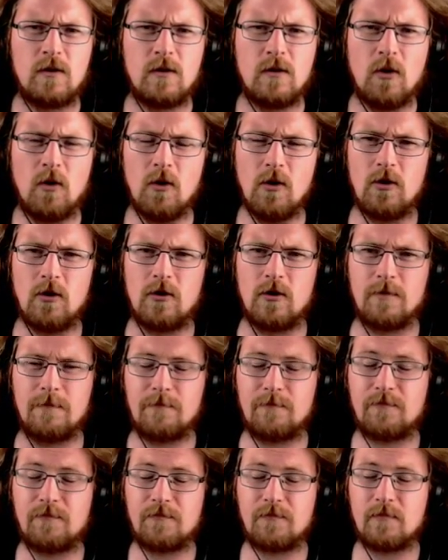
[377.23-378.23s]
or
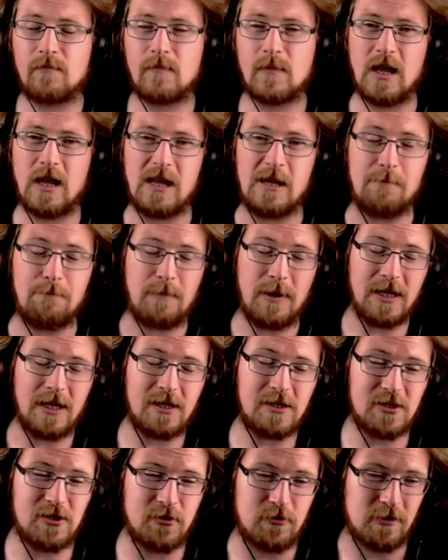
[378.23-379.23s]
a
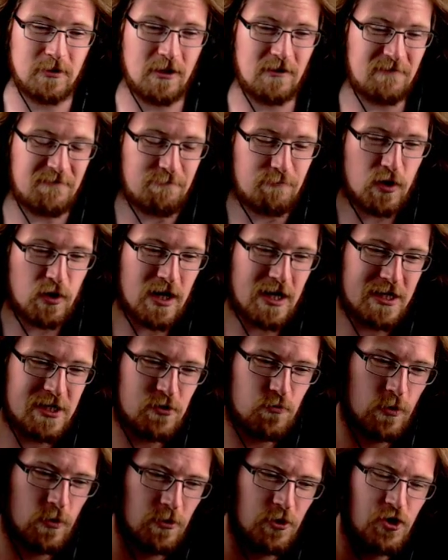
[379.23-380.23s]
pixel of
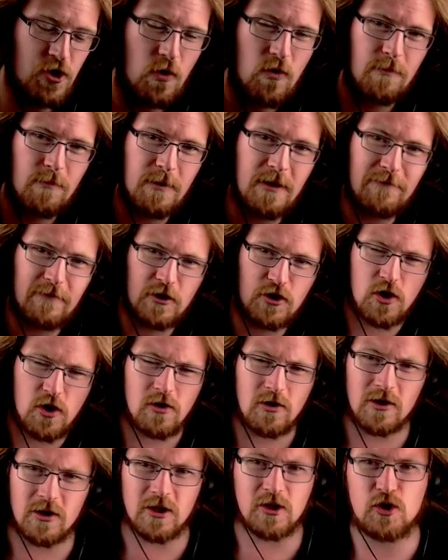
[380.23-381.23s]
brass will show up. If the
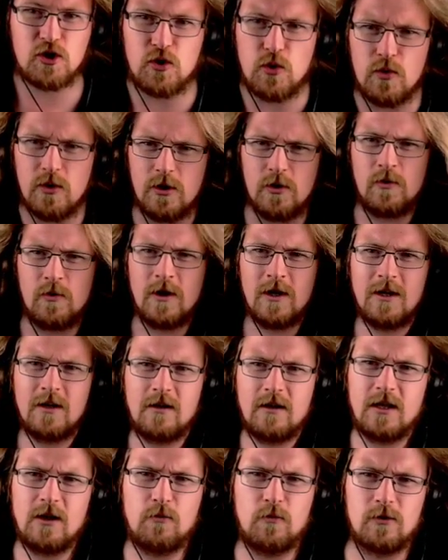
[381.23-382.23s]
shotgunners shoot you,
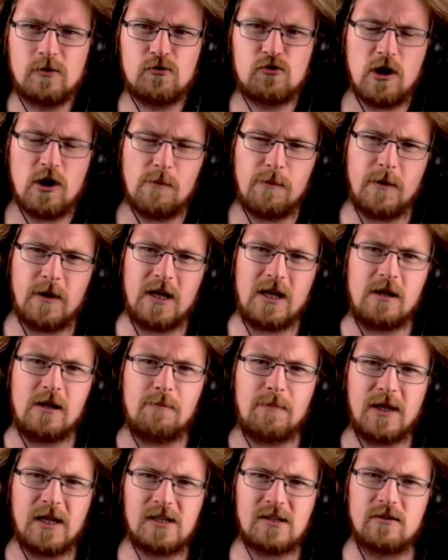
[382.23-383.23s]
it will drop a
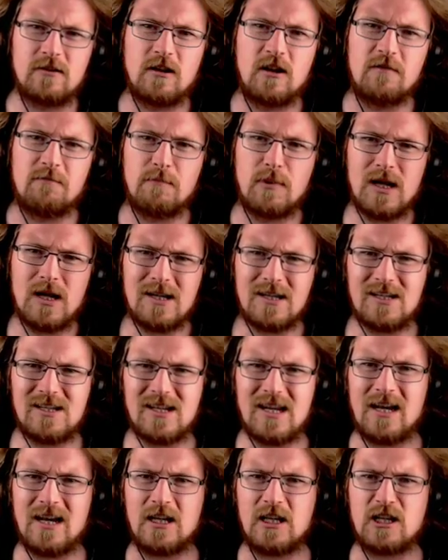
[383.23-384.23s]
pixel of brass
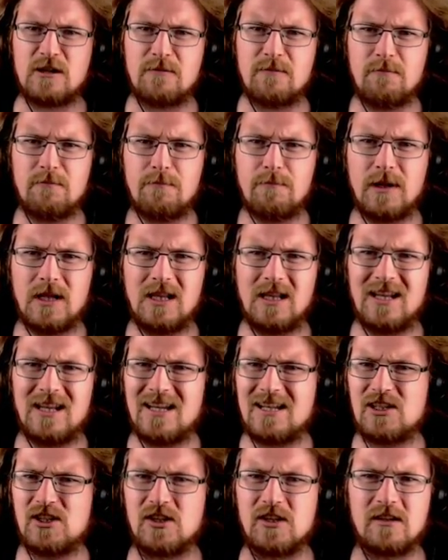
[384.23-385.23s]
and
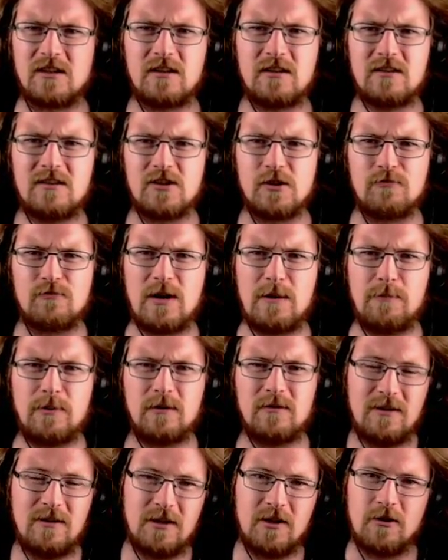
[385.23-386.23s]
plastic to
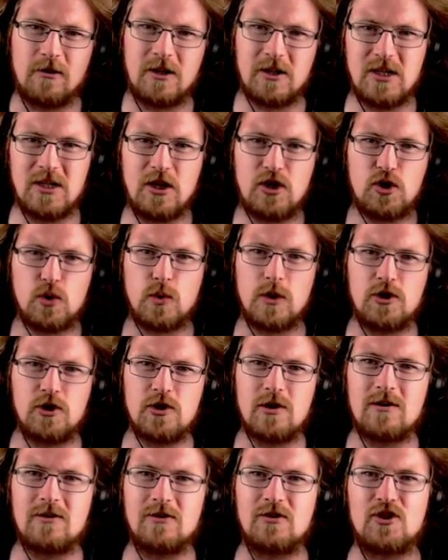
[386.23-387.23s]
because they're shooting
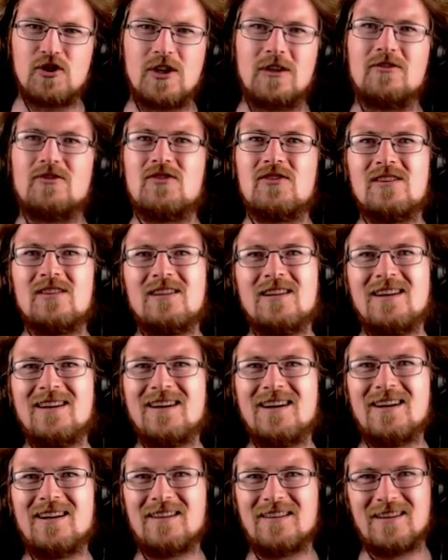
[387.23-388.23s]
shotgun shells.
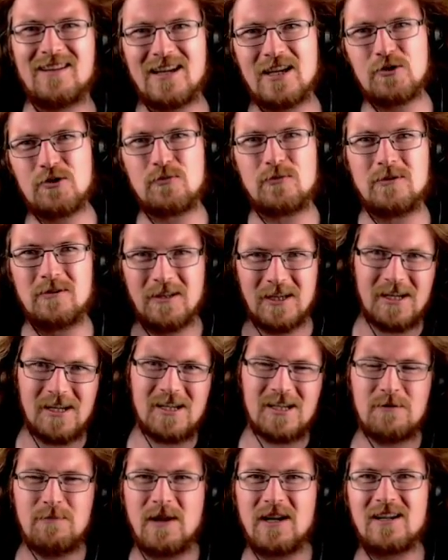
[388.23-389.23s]
And the actual
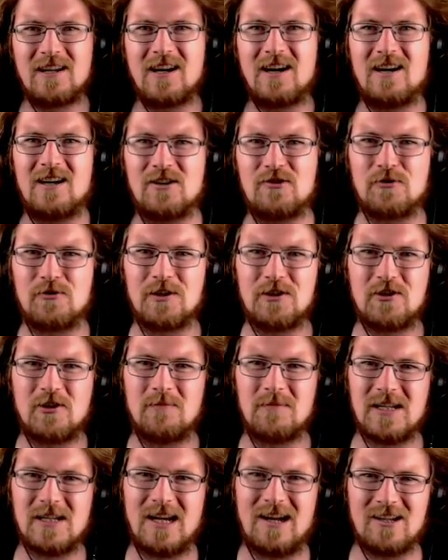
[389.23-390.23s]
spent cartridge
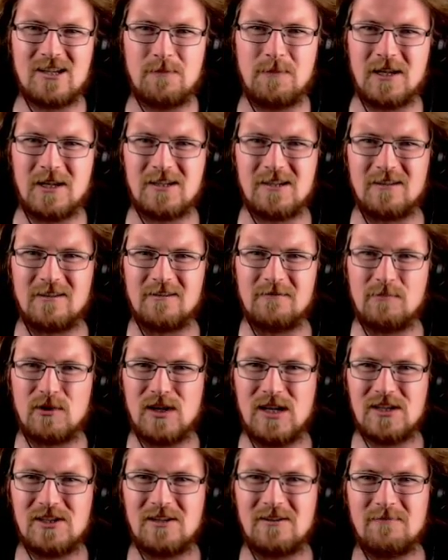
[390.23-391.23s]
comes out as a pixel of
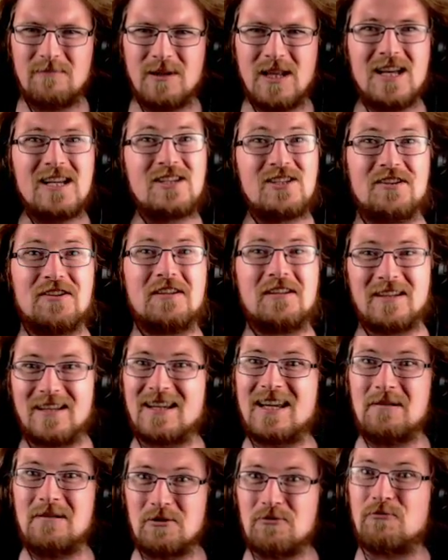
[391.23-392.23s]
brass and plastic. The
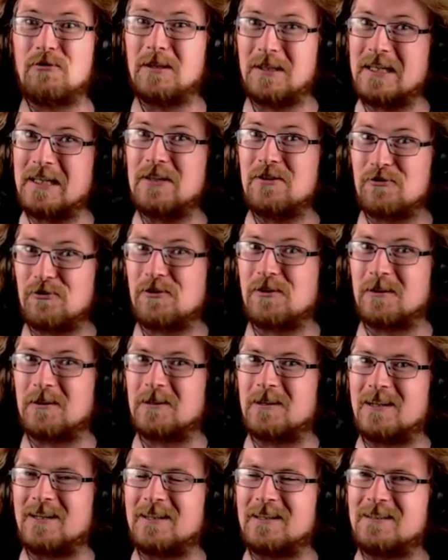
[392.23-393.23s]
game's really intricate
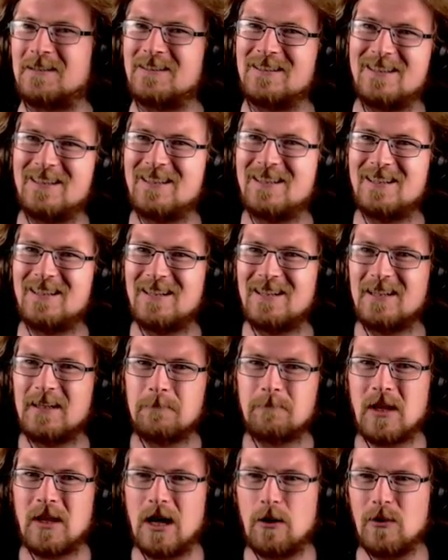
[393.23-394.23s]
like that.
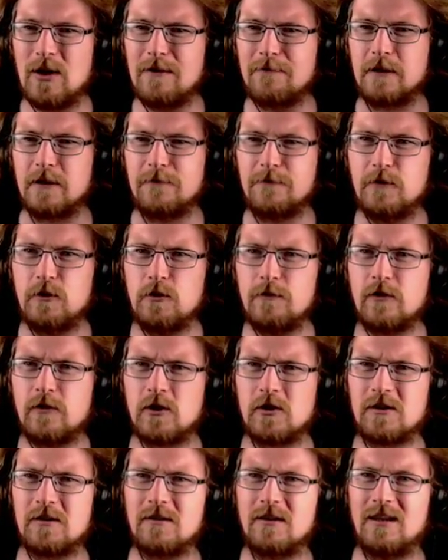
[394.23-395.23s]
However, if you've
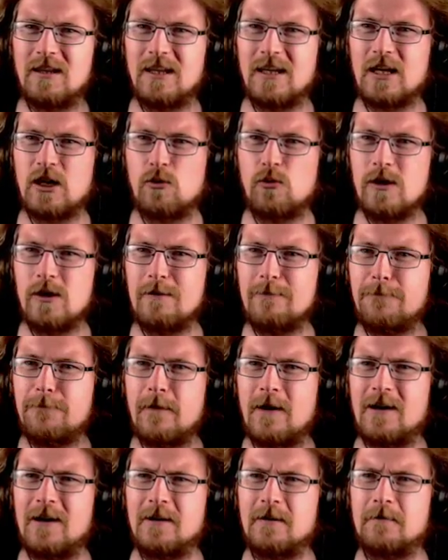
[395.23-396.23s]
got liquid
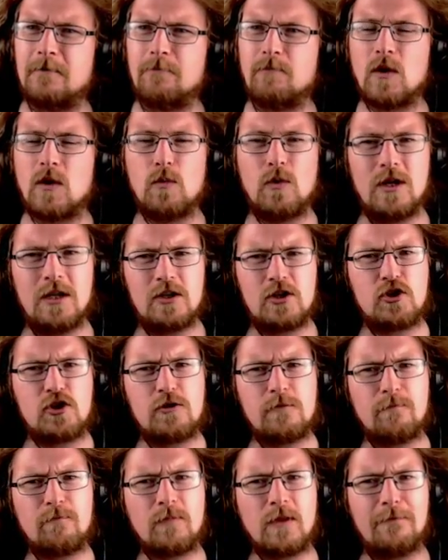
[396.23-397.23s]
fire, which,
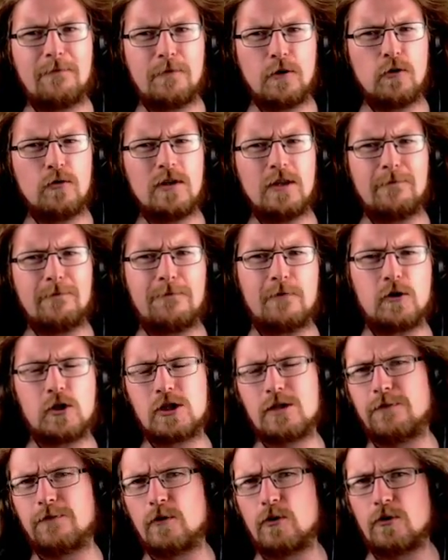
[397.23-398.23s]
if you're in the
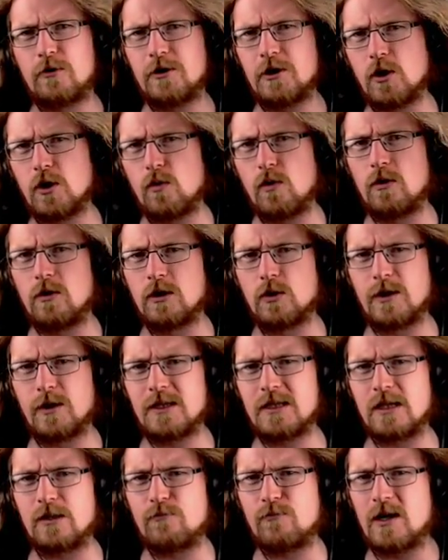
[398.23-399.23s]
first floor and you go all the way
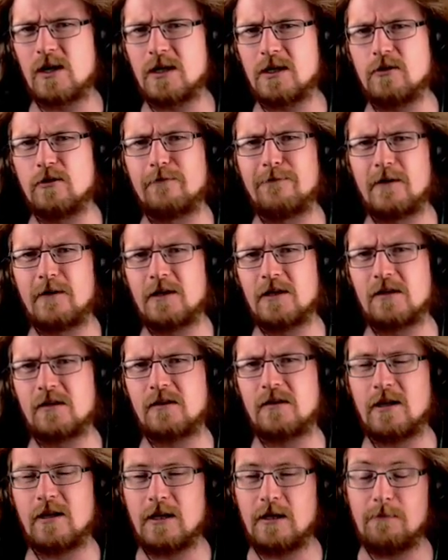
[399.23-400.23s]
to the right, you'll find
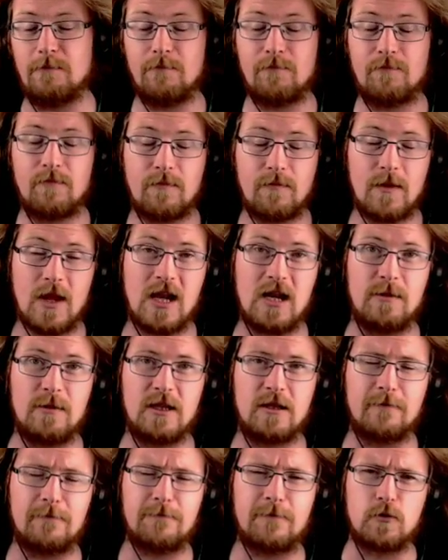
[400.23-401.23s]
a enemy
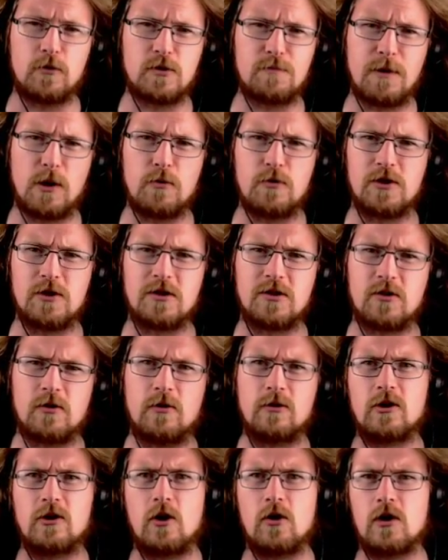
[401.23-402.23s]
that throws potions
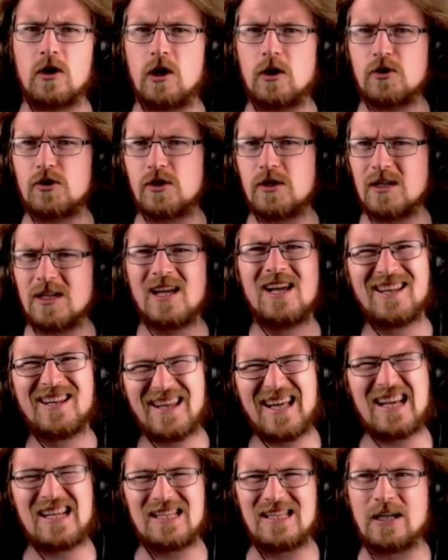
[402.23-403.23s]
called concoctions.
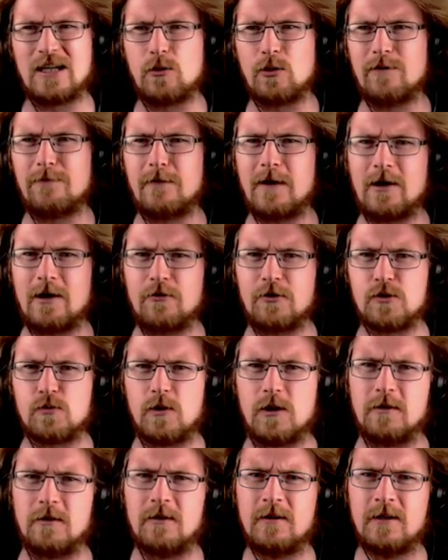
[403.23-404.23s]
That's liquid fire as
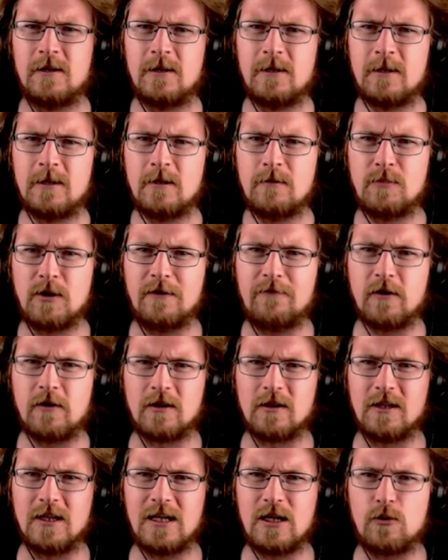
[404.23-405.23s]
well. But if you've got
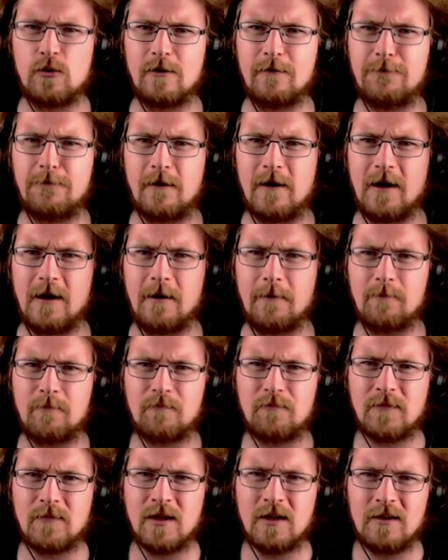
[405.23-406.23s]
liquid fire,
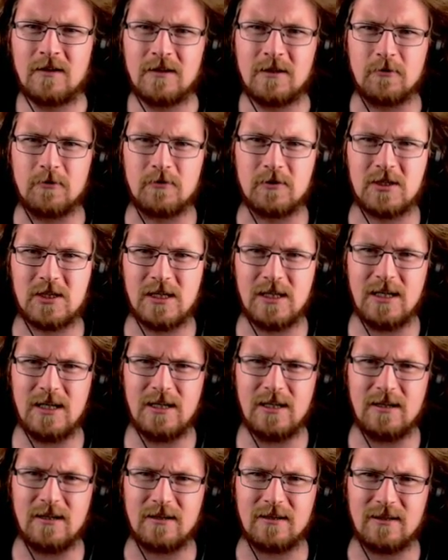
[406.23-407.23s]
you'll
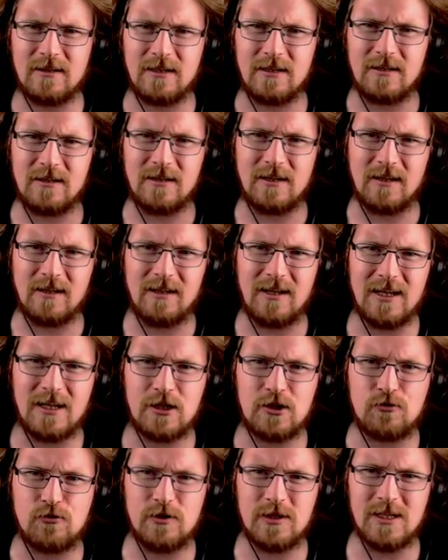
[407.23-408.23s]
see the
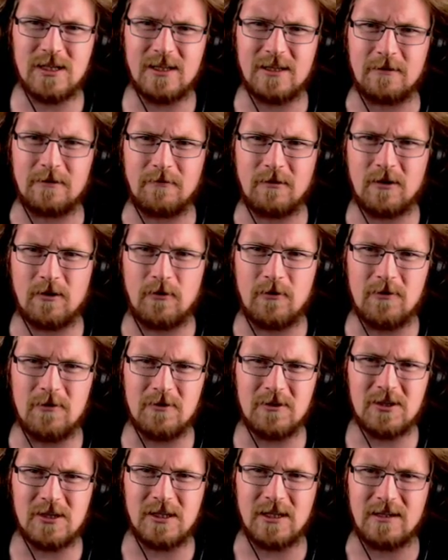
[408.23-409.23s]
electricity
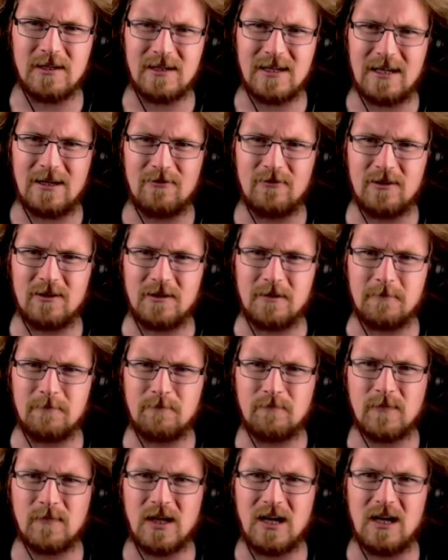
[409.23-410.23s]
coursing down there.
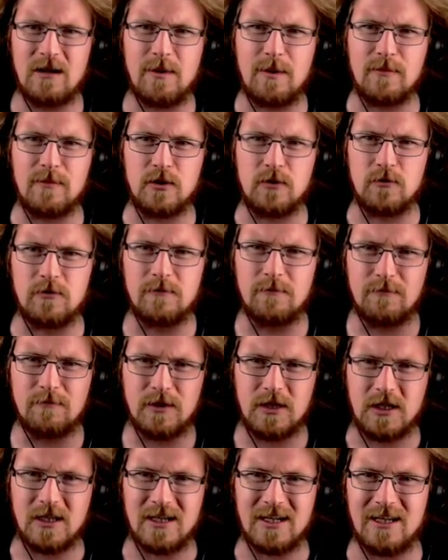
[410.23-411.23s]
I'm immune, but
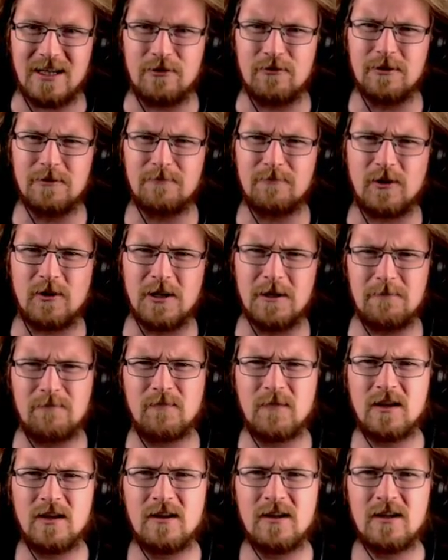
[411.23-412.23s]
you can hear it, right?
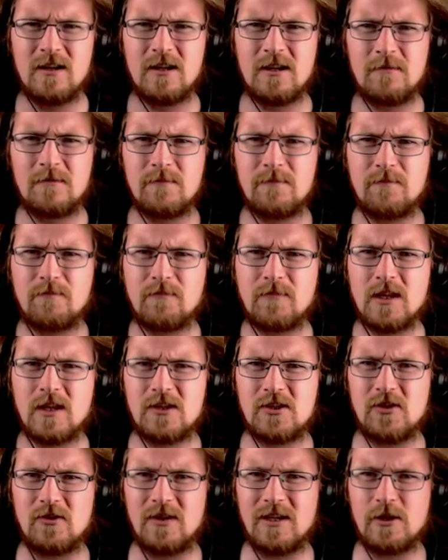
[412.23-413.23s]

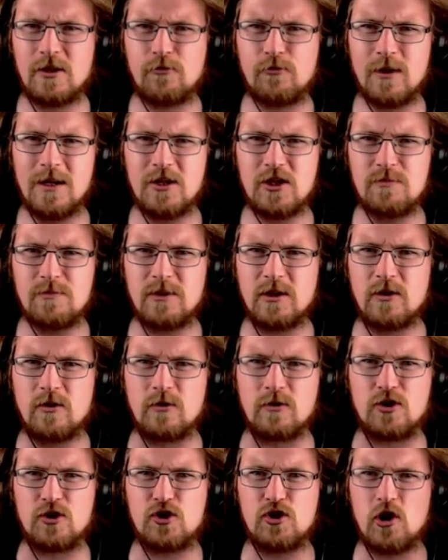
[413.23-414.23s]
So it creates something
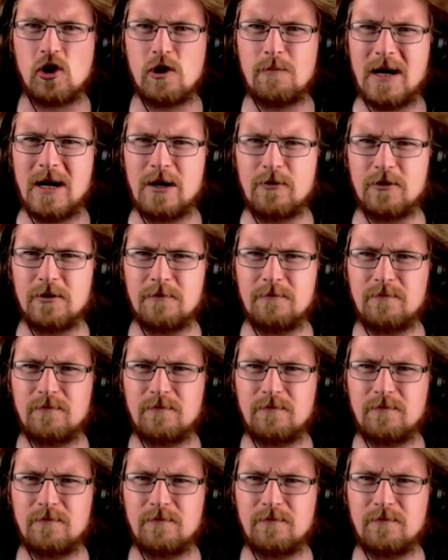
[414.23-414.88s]
called shock powder,